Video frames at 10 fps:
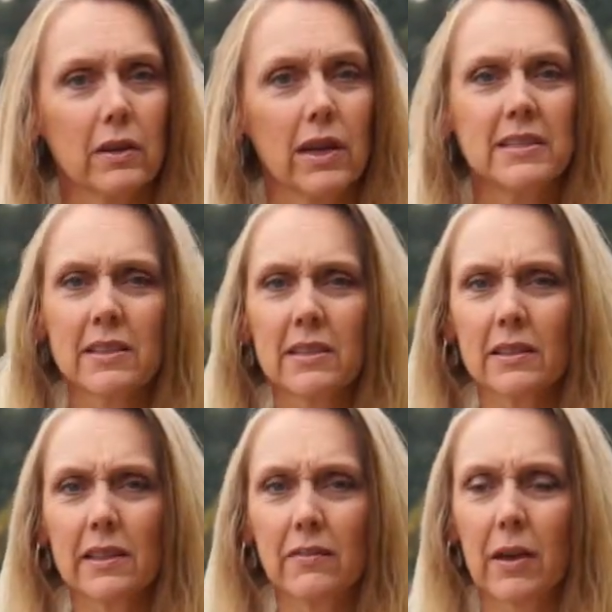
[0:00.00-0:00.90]
It
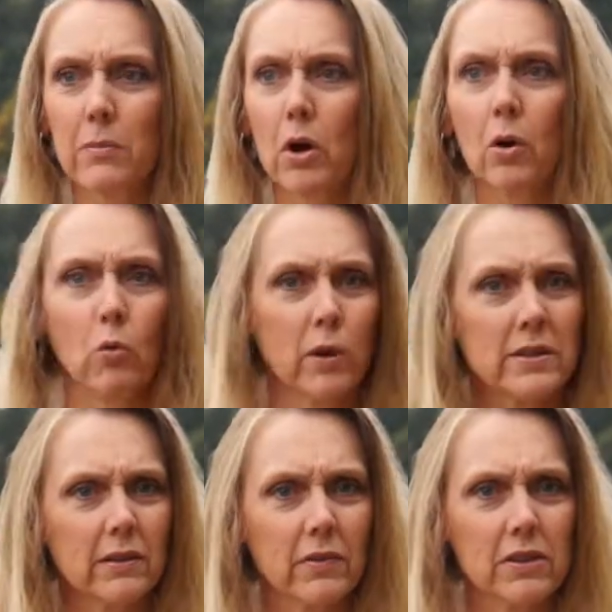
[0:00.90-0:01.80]
doesn't leave them
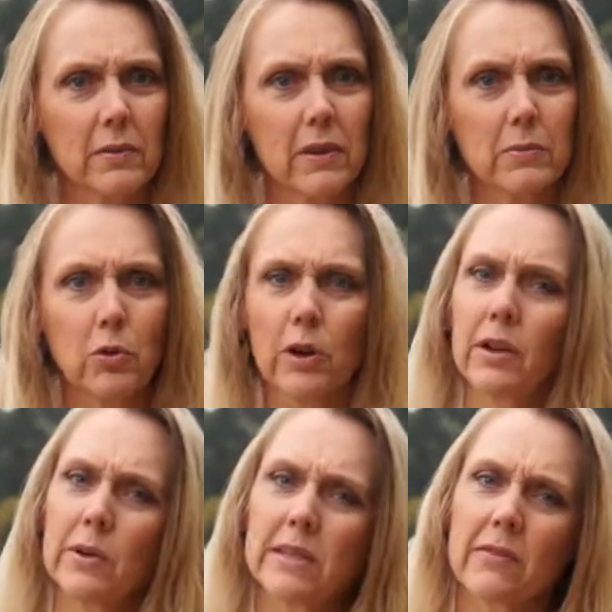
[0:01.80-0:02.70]
wanting for something more and
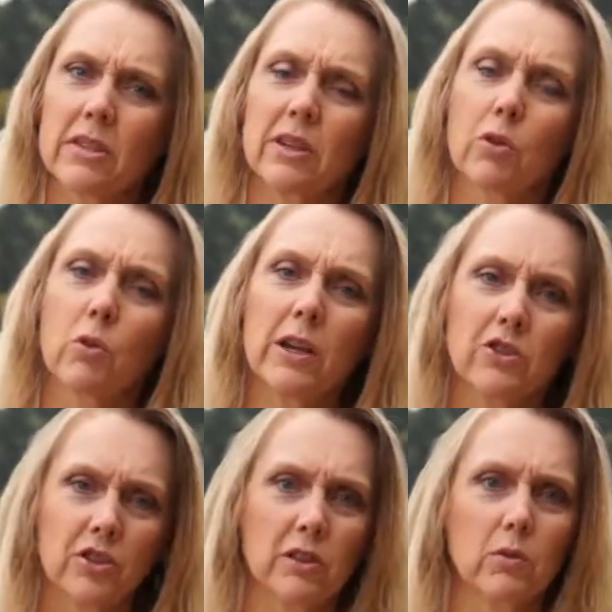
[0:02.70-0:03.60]
always having to
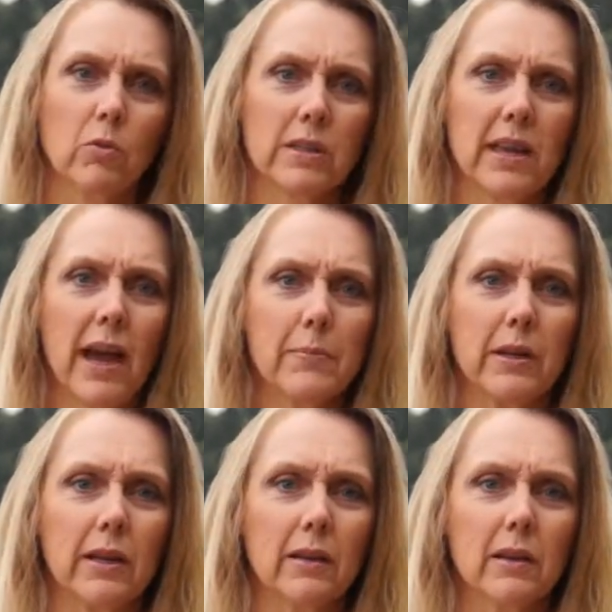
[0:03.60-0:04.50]
question what's
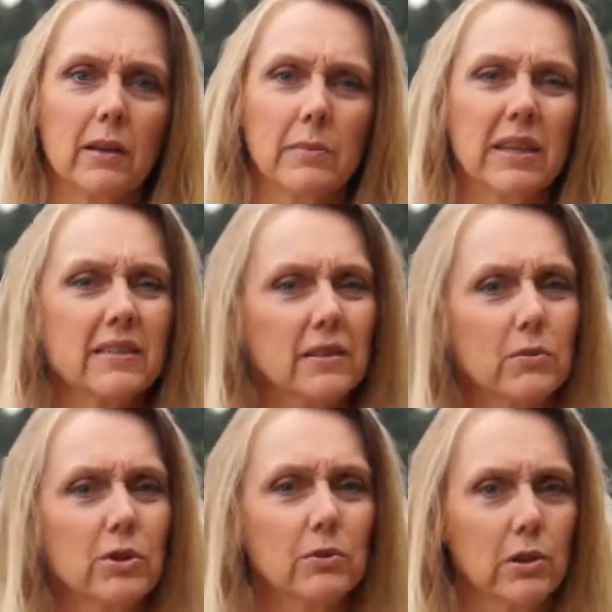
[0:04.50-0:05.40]
happening, because that's
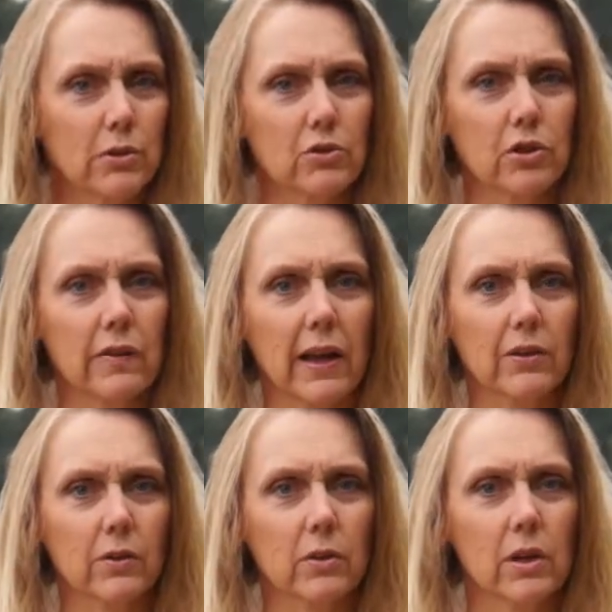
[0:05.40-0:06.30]
where you lose your
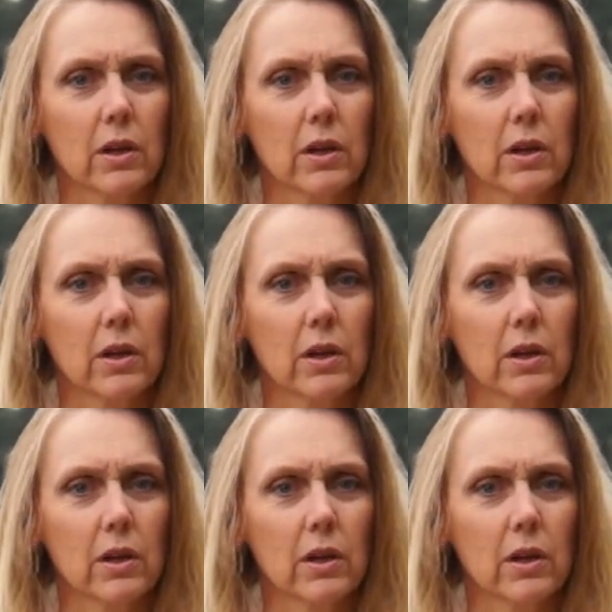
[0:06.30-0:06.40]
value.